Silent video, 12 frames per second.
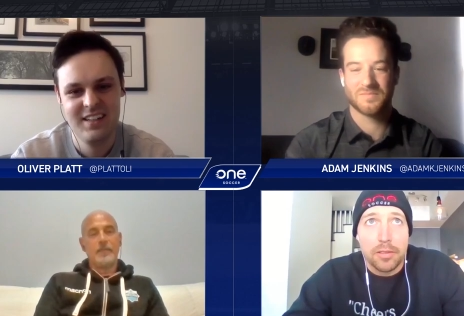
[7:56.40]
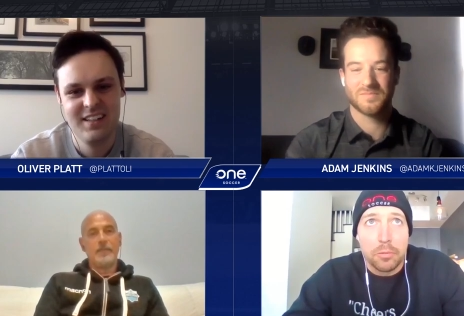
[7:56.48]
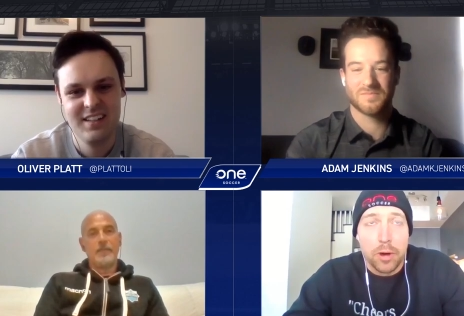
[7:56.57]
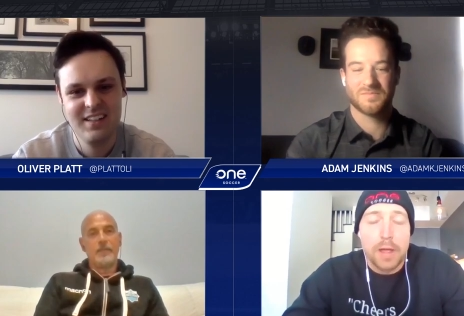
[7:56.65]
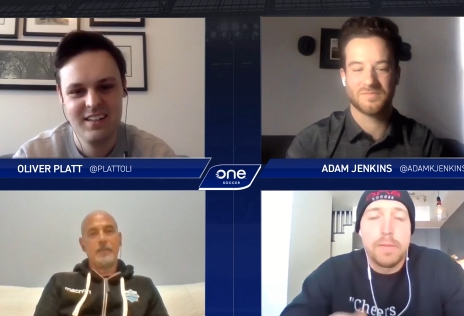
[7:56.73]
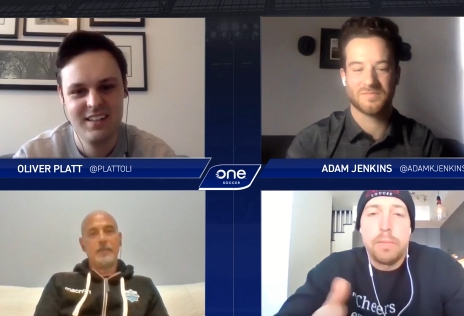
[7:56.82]

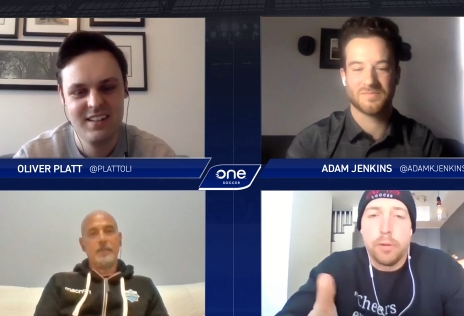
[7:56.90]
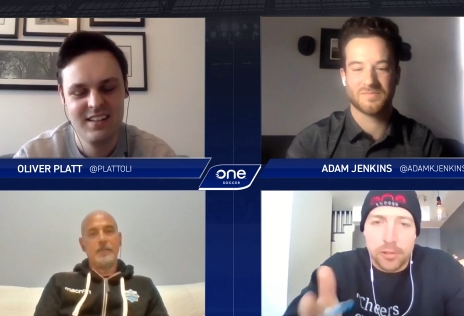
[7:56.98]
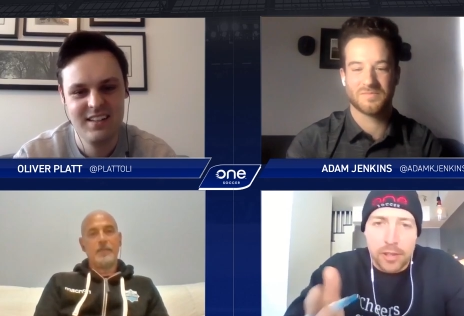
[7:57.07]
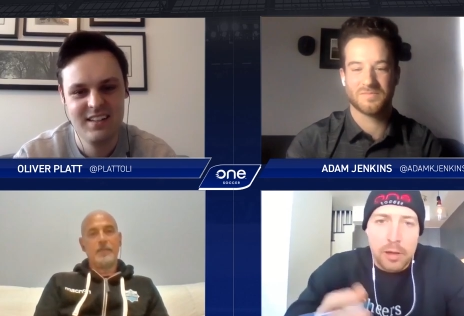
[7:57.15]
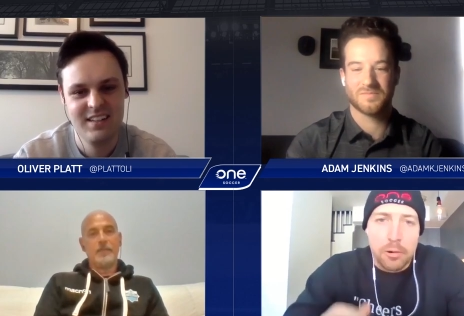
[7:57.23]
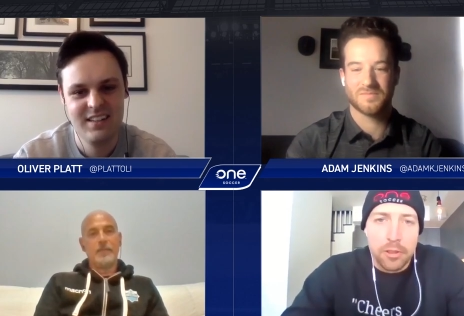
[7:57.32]
Speaker 1: what did people
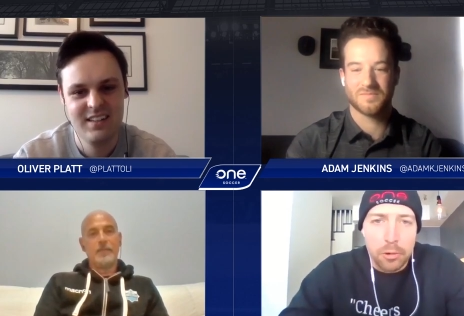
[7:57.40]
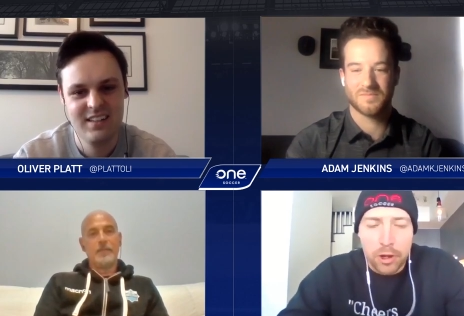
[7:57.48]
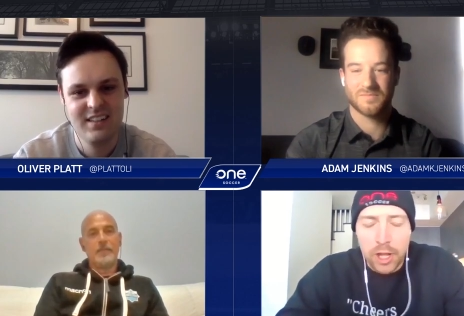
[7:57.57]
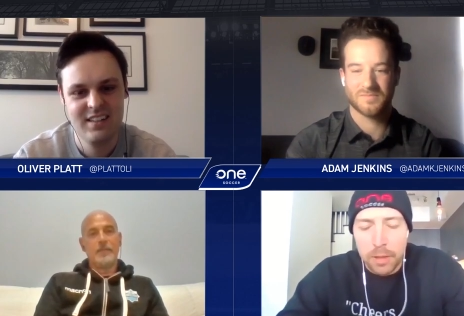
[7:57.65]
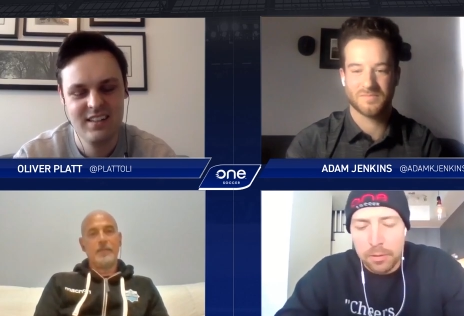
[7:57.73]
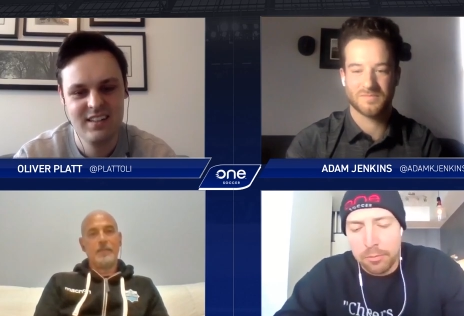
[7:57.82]
say when the
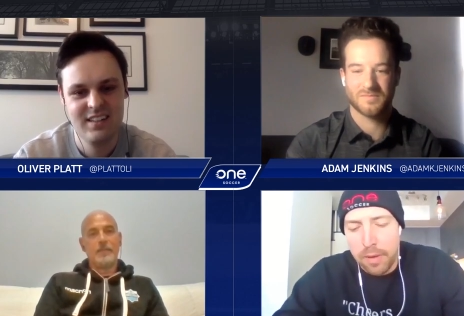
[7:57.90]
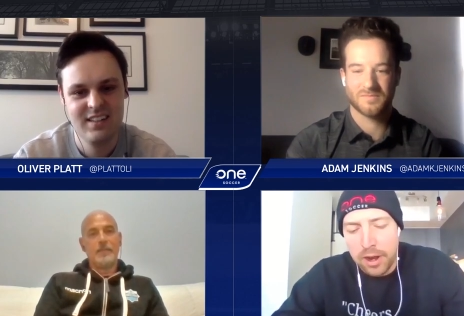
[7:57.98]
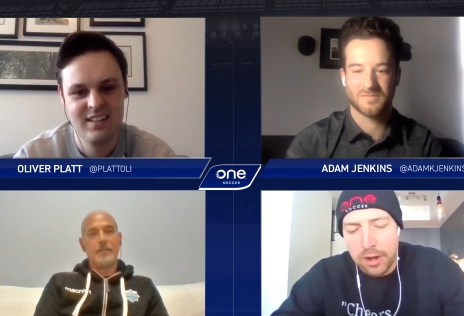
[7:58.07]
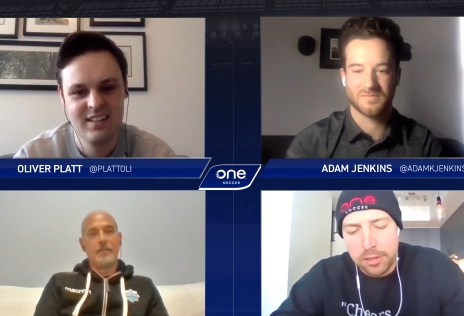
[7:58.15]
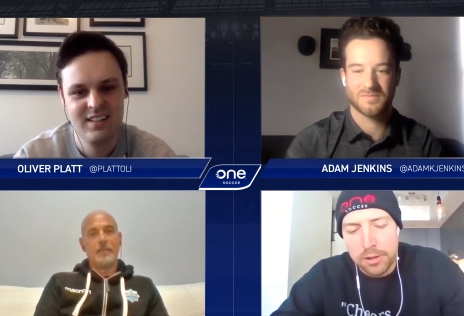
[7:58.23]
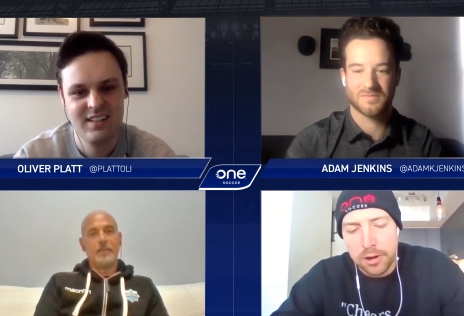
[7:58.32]
World Cup
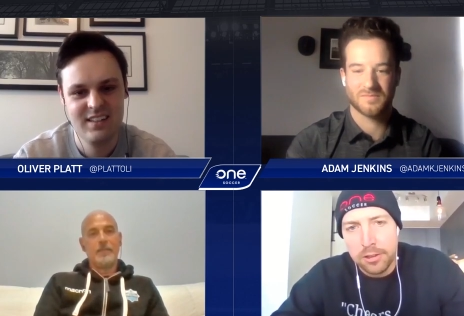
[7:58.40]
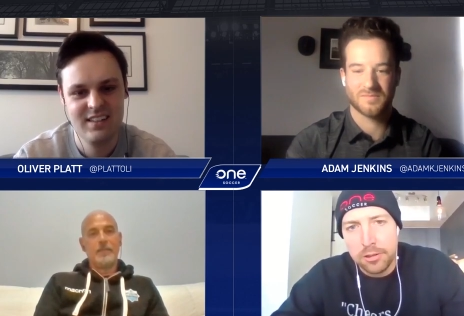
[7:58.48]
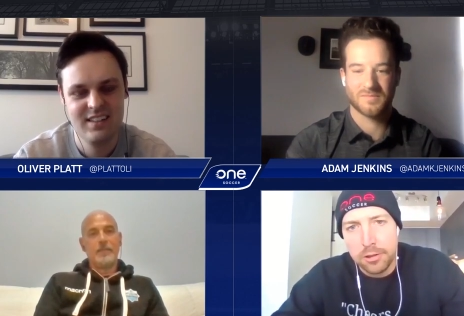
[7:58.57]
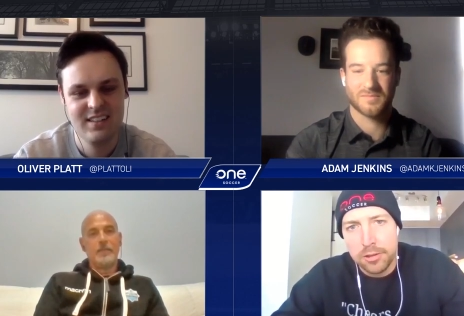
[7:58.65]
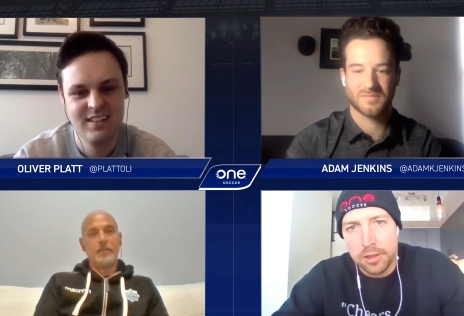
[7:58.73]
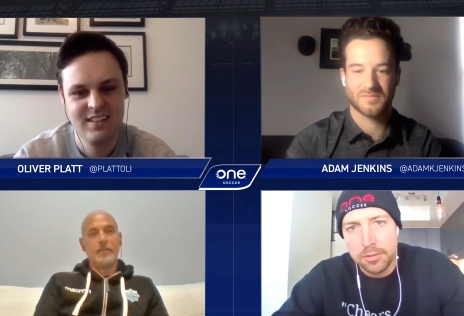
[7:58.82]
expanded to
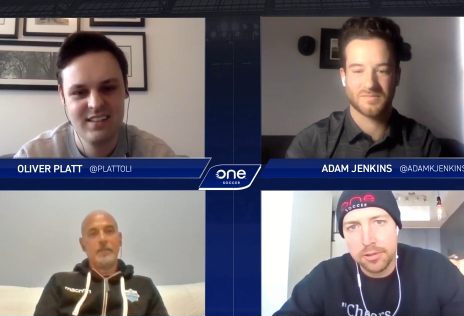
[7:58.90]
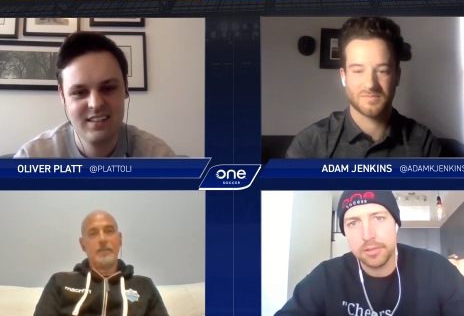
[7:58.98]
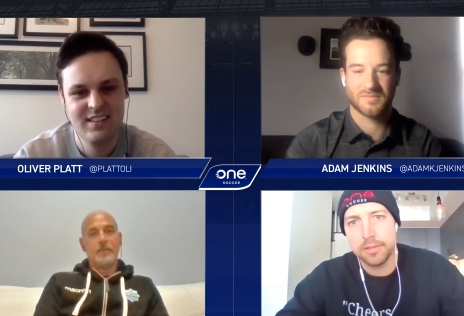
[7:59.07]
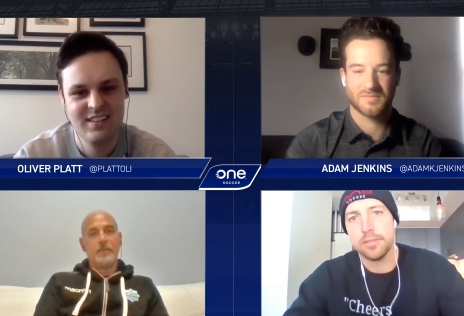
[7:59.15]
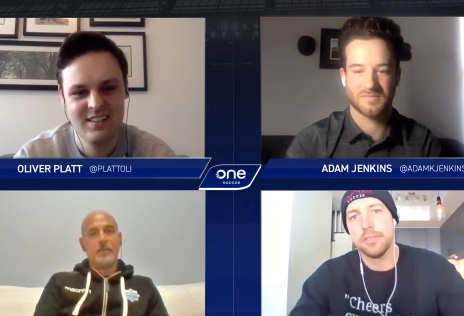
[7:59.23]
32 teams?